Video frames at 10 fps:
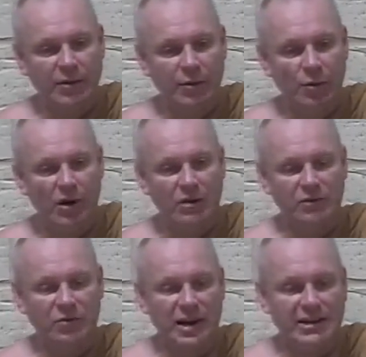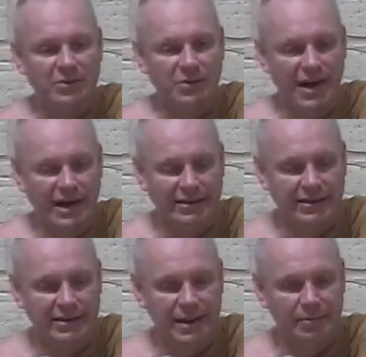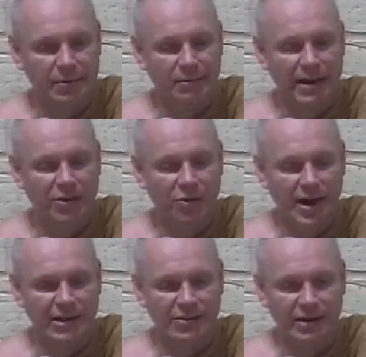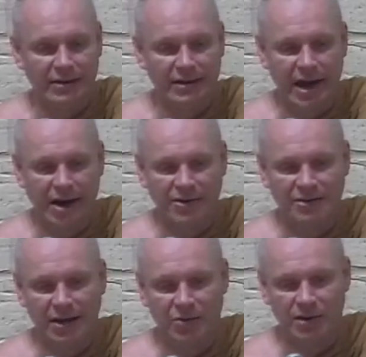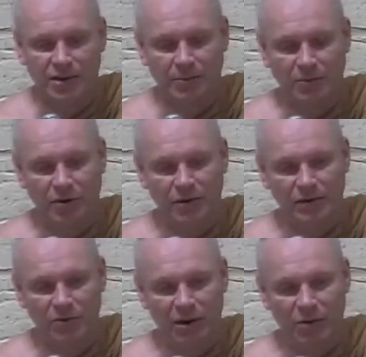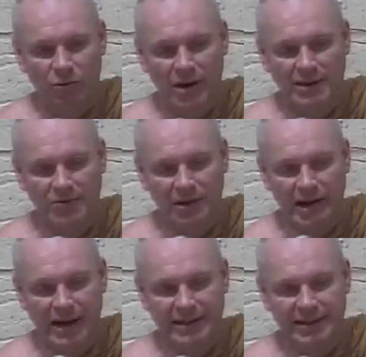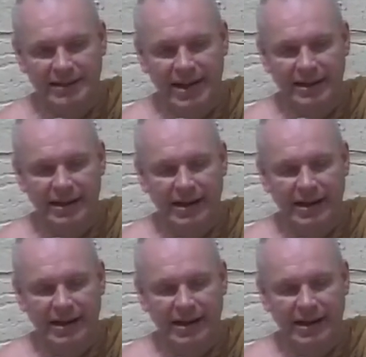one of the ways it relates, and for many ways you can answer that question, but one of the ways it relates is that